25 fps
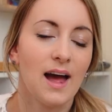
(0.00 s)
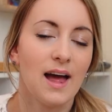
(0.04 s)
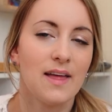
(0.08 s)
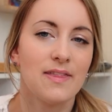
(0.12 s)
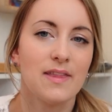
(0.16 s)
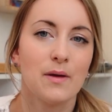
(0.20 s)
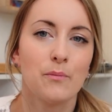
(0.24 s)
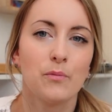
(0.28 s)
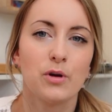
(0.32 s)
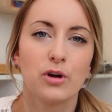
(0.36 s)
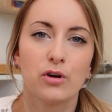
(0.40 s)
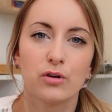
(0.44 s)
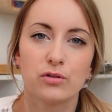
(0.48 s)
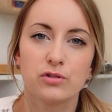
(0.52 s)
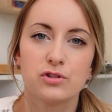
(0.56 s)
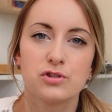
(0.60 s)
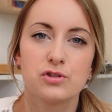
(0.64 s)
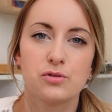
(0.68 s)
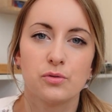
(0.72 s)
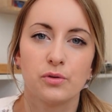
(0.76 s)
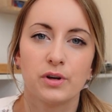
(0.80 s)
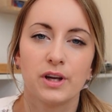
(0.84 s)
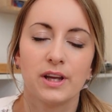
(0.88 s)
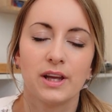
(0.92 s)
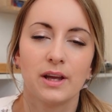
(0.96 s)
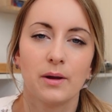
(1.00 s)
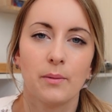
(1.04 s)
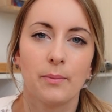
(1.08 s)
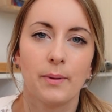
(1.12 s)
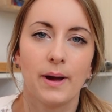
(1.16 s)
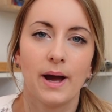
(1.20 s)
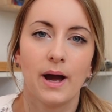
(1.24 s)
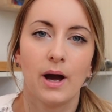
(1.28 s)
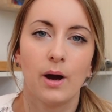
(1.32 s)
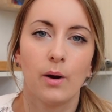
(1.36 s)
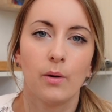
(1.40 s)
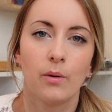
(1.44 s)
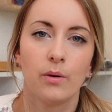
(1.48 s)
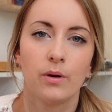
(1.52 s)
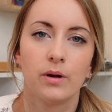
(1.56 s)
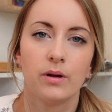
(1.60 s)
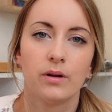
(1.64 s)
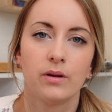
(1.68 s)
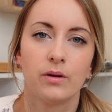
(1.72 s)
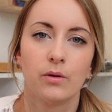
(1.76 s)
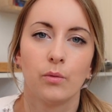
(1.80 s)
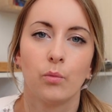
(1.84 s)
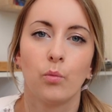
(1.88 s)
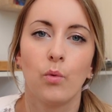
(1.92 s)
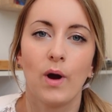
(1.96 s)
And then we got to talking about
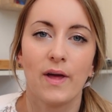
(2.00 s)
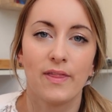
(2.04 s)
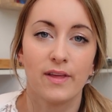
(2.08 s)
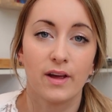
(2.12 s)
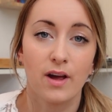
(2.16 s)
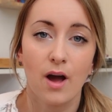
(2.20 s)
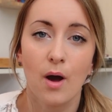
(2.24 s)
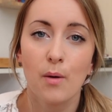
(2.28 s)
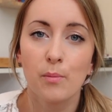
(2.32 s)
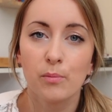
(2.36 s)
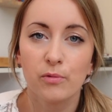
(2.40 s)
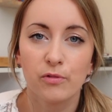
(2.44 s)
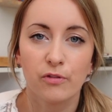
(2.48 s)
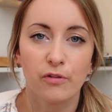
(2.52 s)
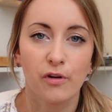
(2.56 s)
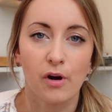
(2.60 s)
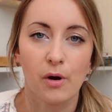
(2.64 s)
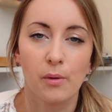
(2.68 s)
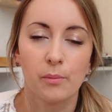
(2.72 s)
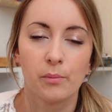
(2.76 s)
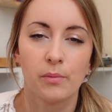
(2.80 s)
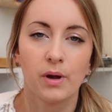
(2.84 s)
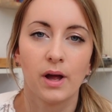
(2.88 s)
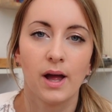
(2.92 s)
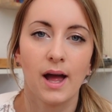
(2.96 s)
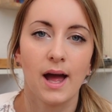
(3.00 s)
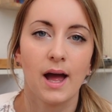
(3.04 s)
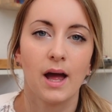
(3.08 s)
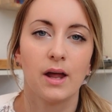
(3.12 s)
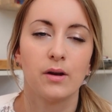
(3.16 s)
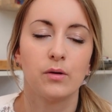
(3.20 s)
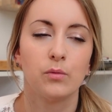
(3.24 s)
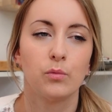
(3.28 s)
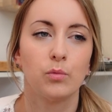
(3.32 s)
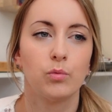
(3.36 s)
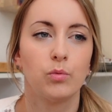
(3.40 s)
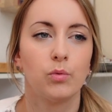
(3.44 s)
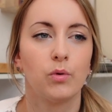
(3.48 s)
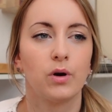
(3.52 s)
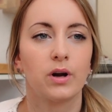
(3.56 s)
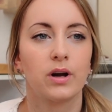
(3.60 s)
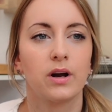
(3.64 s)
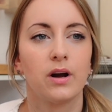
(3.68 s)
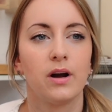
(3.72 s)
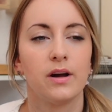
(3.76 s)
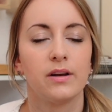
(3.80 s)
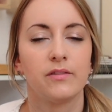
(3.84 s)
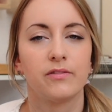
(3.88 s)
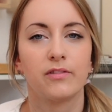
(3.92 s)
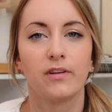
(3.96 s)
where they come from and what
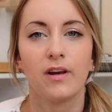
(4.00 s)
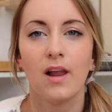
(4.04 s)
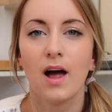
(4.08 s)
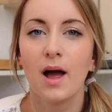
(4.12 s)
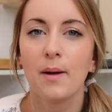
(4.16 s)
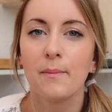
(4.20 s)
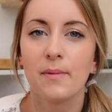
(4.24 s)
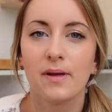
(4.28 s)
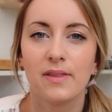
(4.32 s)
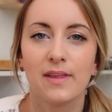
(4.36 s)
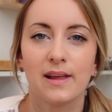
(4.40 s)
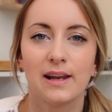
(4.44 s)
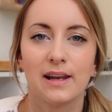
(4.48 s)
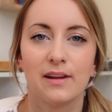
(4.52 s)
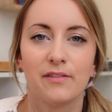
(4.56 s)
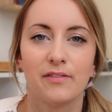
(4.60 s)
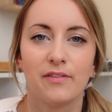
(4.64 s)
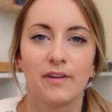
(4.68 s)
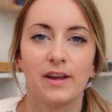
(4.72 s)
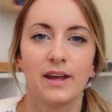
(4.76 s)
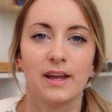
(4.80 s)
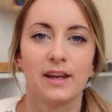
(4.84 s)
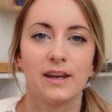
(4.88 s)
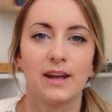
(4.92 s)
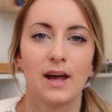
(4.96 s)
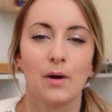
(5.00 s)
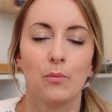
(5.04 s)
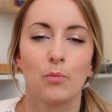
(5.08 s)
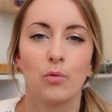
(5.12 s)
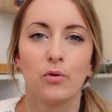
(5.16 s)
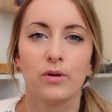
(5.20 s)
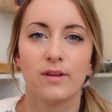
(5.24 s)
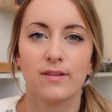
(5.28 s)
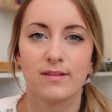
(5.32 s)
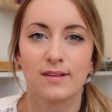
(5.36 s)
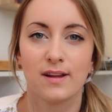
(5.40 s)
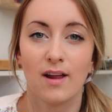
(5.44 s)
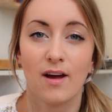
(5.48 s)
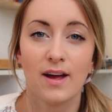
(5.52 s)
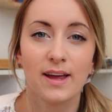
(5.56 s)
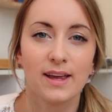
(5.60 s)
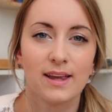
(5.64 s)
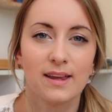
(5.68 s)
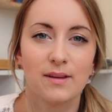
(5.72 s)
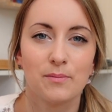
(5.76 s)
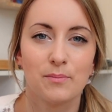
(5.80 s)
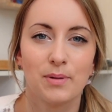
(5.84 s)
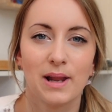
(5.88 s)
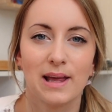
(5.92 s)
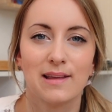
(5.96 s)
kind of climate they live in and what it's
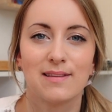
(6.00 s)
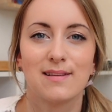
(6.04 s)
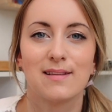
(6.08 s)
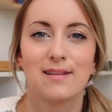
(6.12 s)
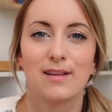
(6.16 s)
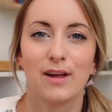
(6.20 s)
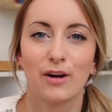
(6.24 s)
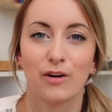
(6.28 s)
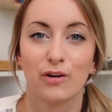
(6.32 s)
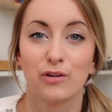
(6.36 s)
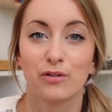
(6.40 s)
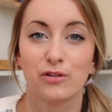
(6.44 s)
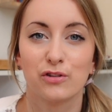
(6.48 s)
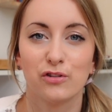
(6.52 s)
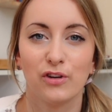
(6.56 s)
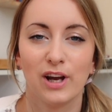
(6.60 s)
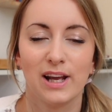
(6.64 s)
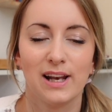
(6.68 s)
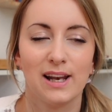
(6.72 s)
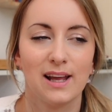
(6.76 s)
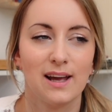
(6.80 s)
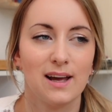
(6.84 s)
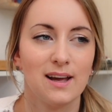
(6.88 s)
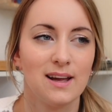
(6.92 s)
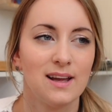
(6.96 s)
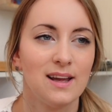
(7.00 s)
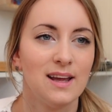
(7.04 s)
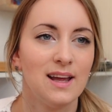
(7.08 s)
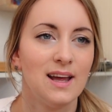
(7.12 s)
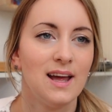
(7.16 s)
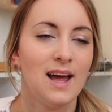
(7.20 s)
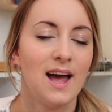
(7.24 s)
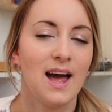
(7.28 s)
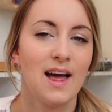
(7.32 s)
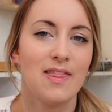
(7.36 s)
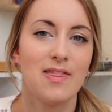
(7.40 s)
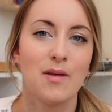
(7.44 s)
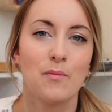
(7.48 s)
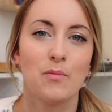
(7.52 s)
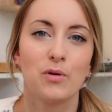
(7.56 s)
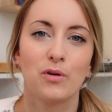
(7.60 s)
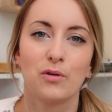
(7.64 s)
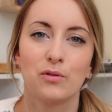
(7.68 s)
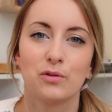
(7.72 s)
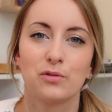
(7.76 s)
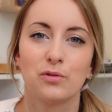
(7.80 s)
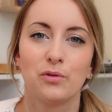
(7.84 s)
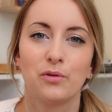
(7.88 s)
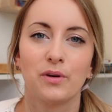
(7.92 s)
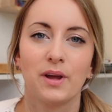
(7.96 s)
like in places like Australia. And then we
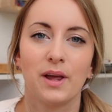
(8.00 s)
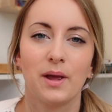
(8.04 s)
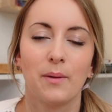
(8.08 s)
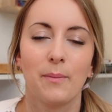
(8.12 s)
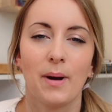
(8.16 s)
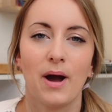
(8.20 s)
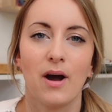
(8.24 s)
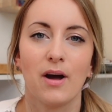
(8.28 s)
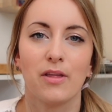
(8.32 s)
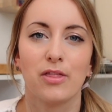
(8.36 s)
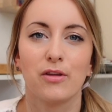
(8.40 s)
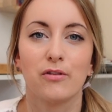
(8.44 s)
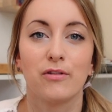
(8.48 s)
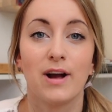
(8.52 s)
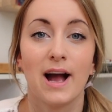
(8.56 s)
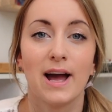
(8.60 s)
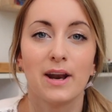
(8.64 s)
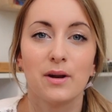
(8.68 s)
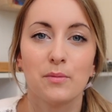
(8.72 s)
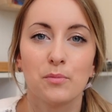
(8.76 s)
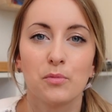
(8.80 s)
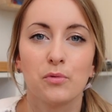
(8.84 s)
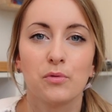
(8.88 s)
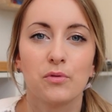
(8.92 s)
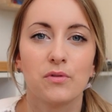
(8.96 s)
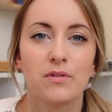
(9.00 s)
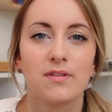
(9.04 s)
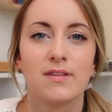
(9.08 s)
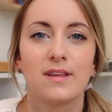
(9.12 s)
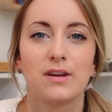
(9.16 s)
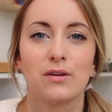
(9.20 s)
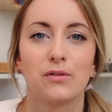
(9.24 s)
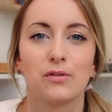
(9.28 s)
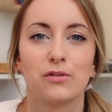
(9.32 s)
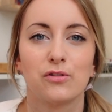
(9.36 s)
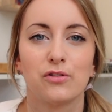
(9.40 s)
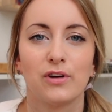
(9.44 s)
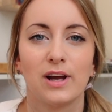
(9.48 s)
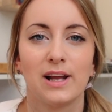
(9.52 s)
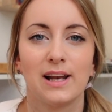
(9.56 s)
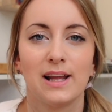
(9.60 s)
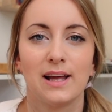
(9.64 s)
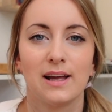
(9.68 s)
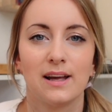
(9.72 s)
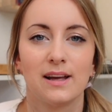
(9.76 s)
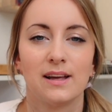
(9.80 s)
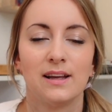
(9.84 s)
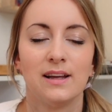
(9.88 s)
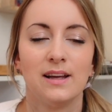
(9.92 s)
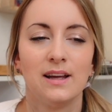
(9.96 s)
got talking about other animals in
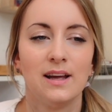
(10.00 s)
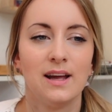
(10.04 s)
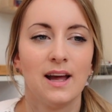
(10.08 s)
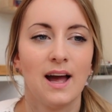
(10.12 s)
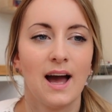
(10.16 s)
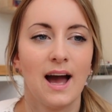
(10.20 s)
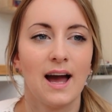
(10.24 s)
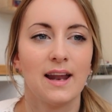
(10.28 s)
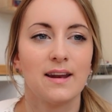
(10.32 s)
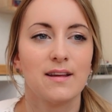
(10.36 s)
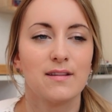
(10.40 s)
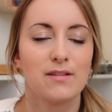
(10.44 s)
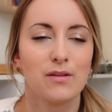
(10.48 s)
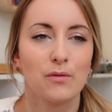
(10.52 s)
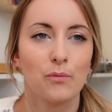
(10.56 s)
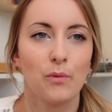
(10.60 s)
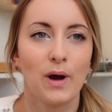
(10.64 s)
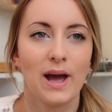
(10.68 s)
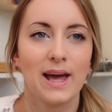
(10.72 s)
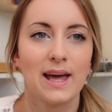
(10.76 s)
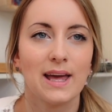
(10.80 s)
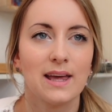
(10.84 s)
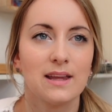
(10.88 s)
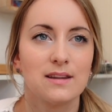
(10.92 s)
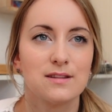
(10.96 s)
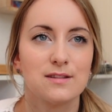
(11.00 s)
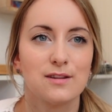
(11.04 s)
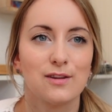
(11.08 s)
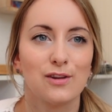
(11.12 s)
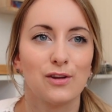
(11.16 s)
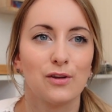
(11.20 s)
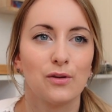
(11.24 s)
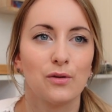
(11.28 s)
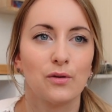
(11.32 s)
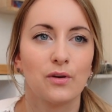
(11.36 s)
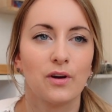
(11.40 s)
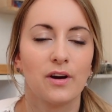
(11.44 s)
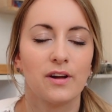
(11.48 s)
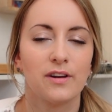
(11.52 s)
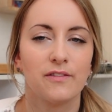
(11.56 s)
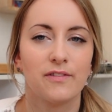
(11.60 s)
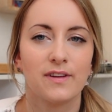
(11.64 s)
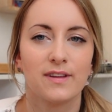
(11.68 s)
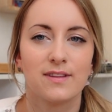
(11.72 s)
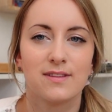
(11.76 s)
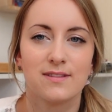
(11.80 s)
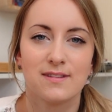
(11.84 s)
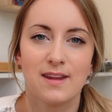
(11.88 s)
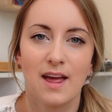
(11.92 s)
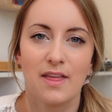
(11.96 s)
Australia. And it's a way to kind of
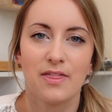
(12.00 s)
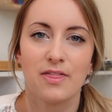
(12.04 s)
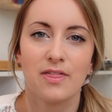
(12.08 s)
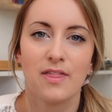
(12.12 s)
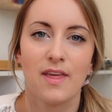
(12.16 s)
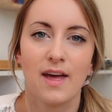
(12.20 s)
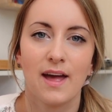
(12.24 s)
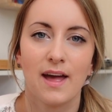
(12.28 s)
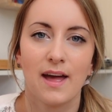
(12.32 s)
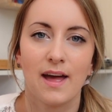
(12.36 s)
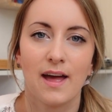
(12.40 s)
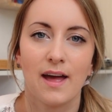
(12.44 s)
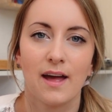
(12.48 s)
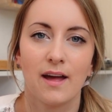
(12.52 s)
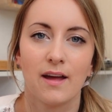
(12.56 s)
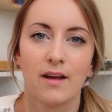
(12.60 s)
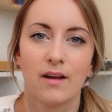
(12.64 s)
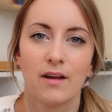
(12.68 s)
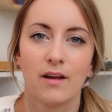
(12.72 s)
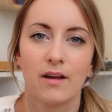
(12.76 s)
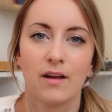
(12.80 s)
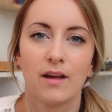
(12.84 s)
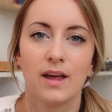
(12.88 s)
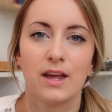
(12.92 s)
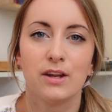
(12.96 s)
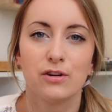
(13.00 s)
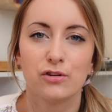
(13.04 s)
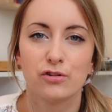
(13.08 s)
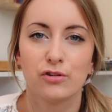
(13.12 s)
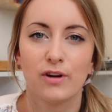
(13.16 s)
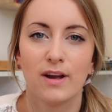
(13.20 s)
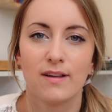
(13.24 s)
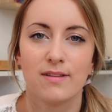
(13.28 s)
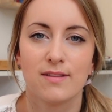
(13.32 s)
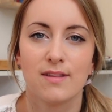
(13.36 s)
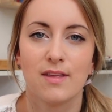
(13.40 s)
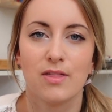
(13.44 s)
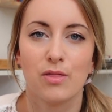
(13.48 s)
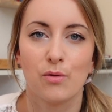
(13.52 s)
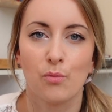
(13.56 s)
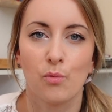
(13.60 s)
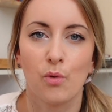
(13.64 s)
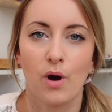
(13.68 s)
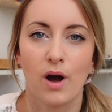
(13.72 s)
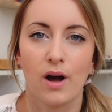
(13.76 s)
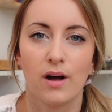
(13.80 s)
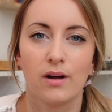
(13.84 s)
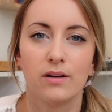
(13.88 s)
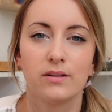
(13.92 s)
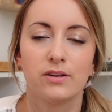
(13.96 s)
extend their interest in the
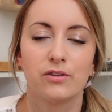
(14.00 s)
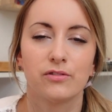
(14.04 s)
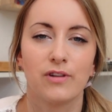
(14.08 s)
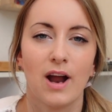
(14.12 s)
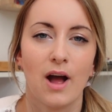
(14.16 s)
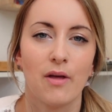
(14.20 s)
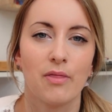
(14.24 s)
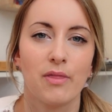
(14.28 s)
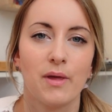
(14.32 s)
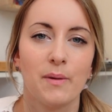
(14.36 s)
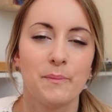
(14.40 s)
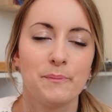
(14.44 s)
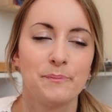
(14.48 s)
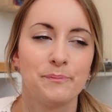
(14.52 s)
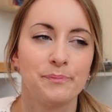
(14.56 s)
world around them.